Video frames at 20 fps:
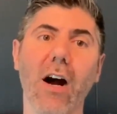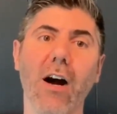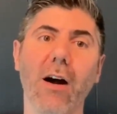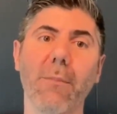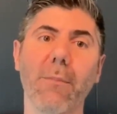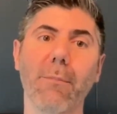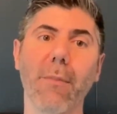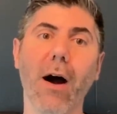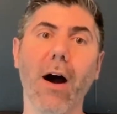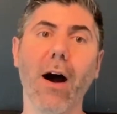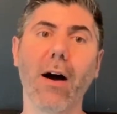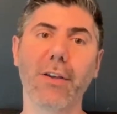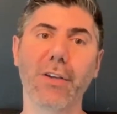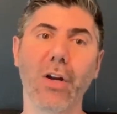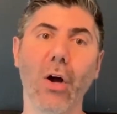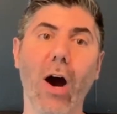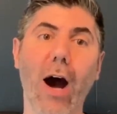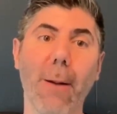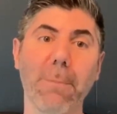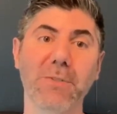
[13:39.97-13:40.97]

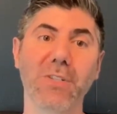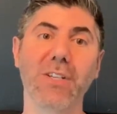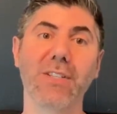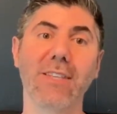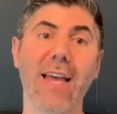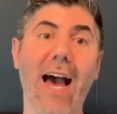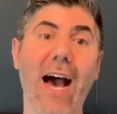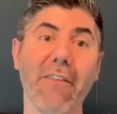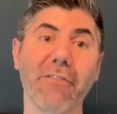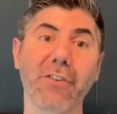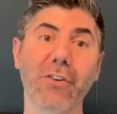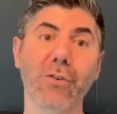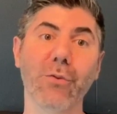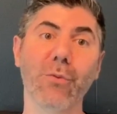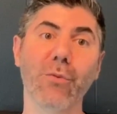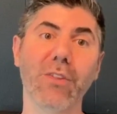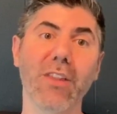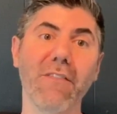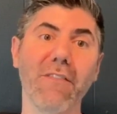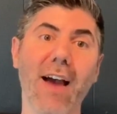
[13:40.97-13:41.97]
options
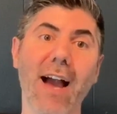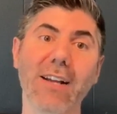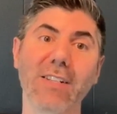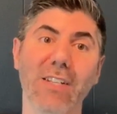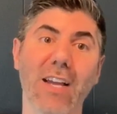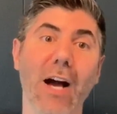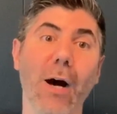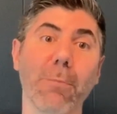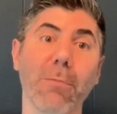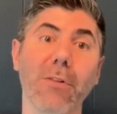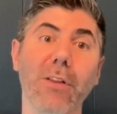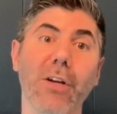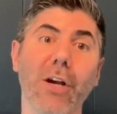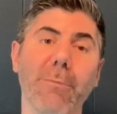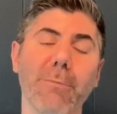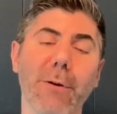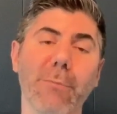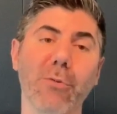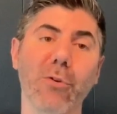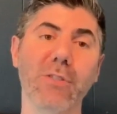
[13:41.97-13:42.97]
after the fact to help
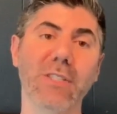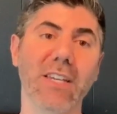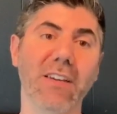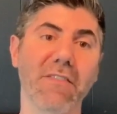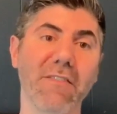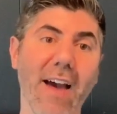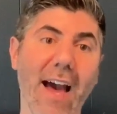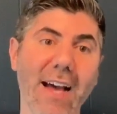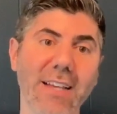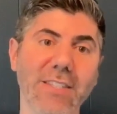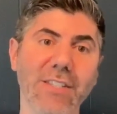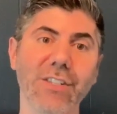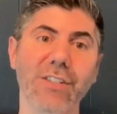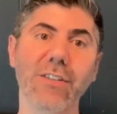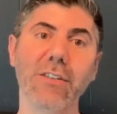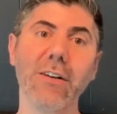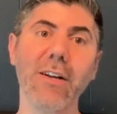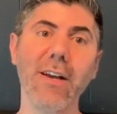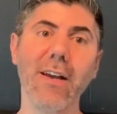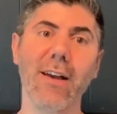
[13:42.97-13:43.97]
clear up your bruising
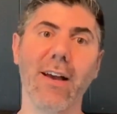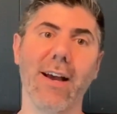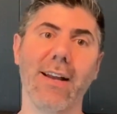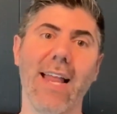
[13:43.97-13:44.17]
faster.